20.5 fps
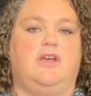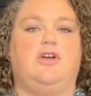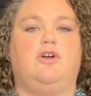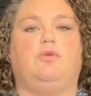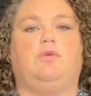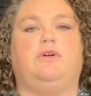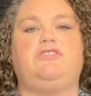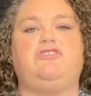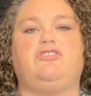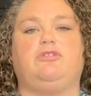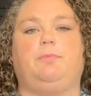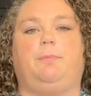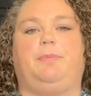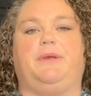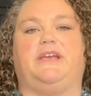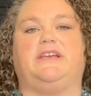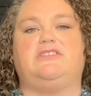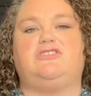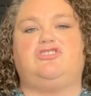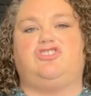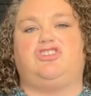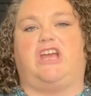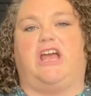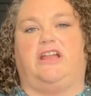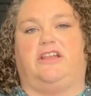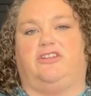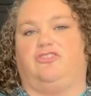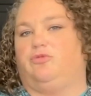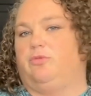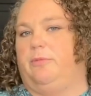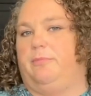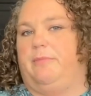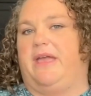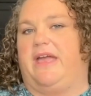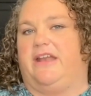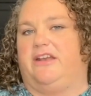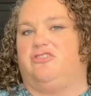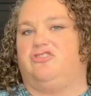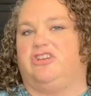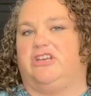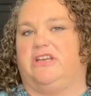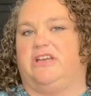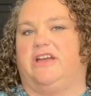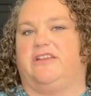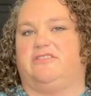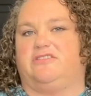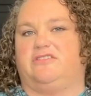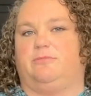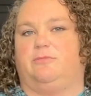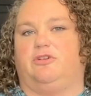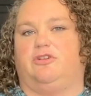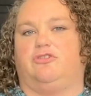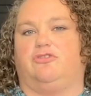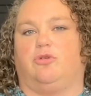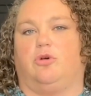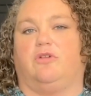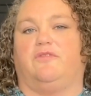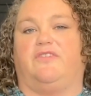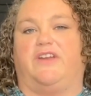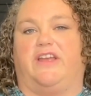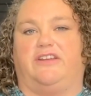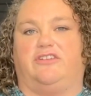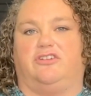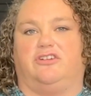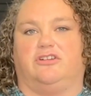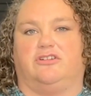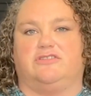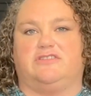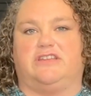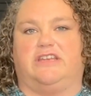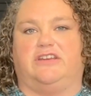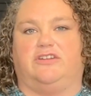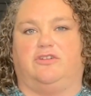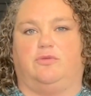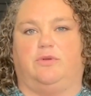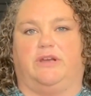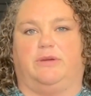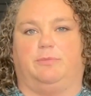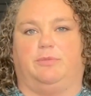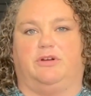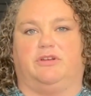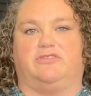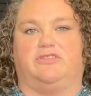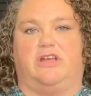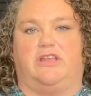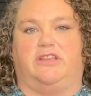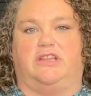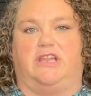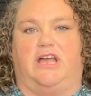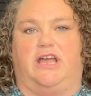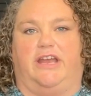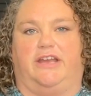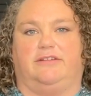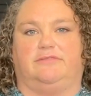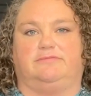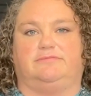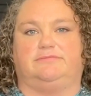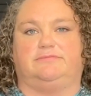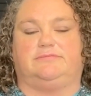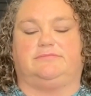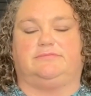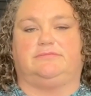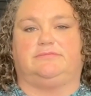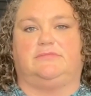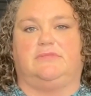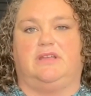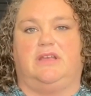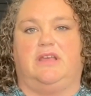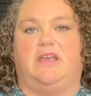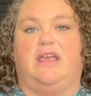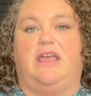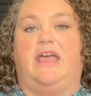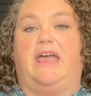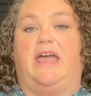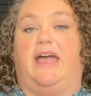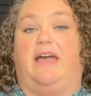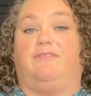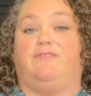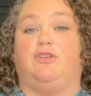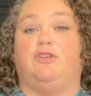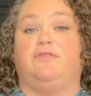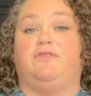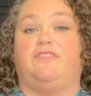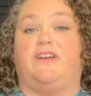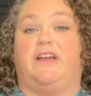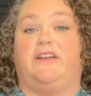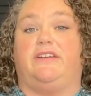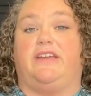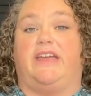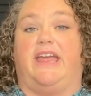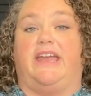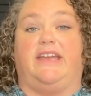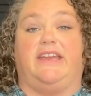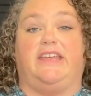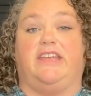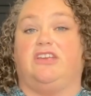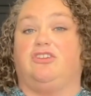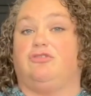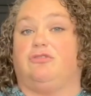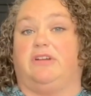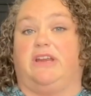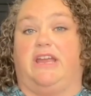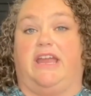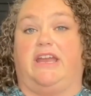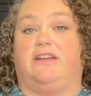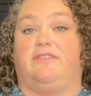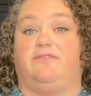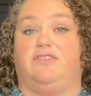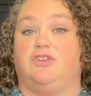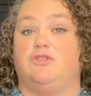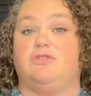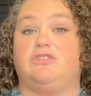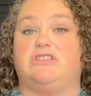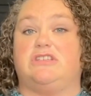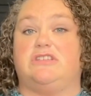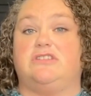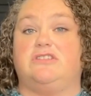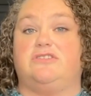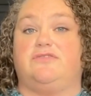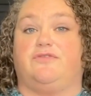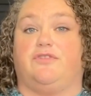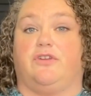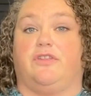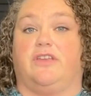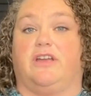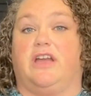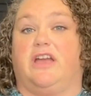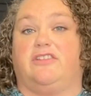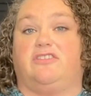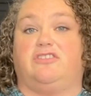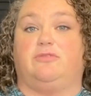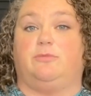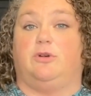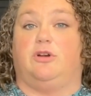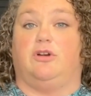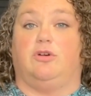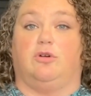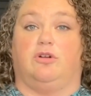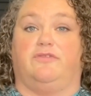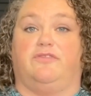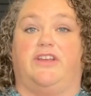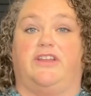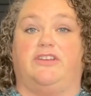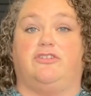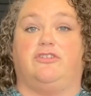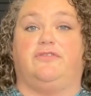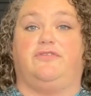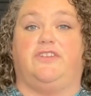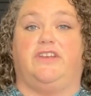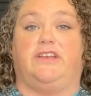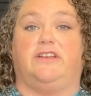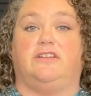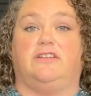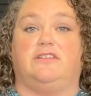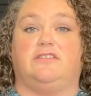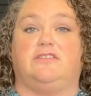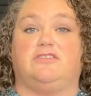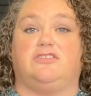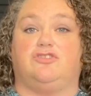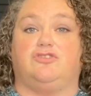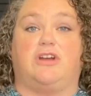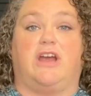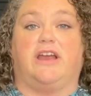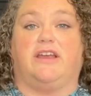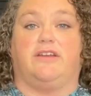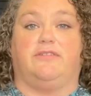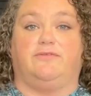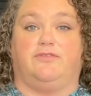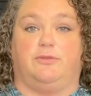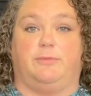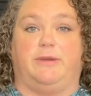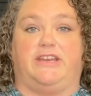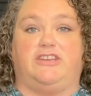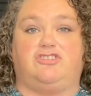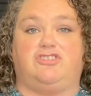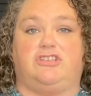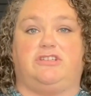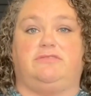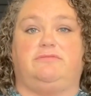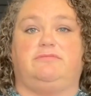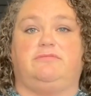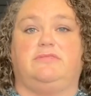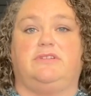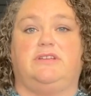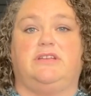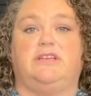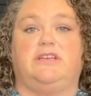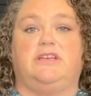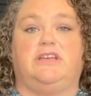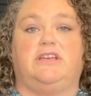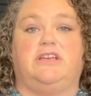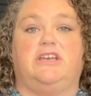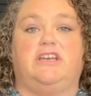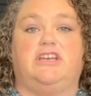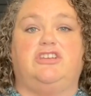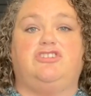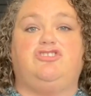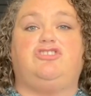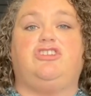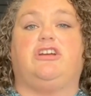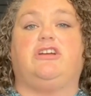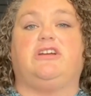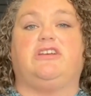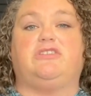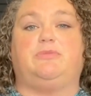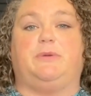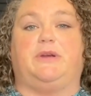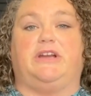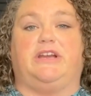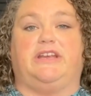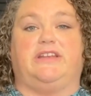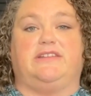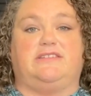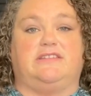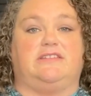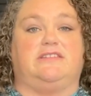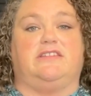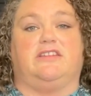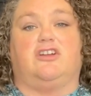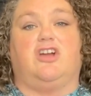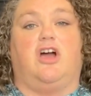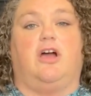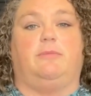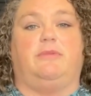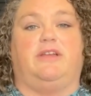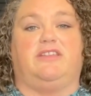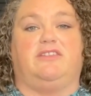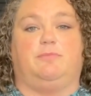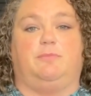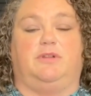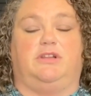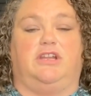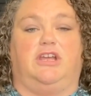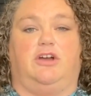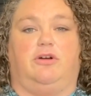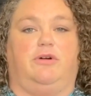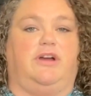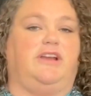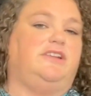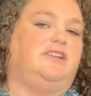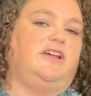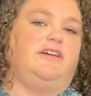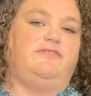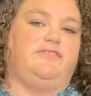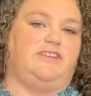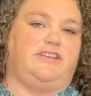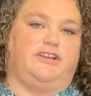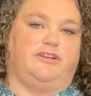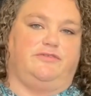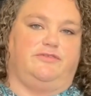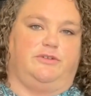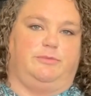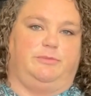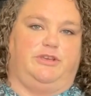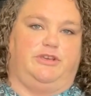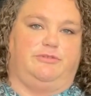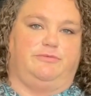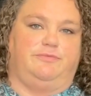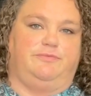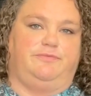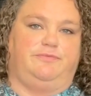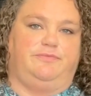What's your biggest challenge when managing customers or vendors in QuickBooks Online? Have you found any creative uses for the customer or vendor fields to track information? Share experiences in the comments below. I'd love to hear from you.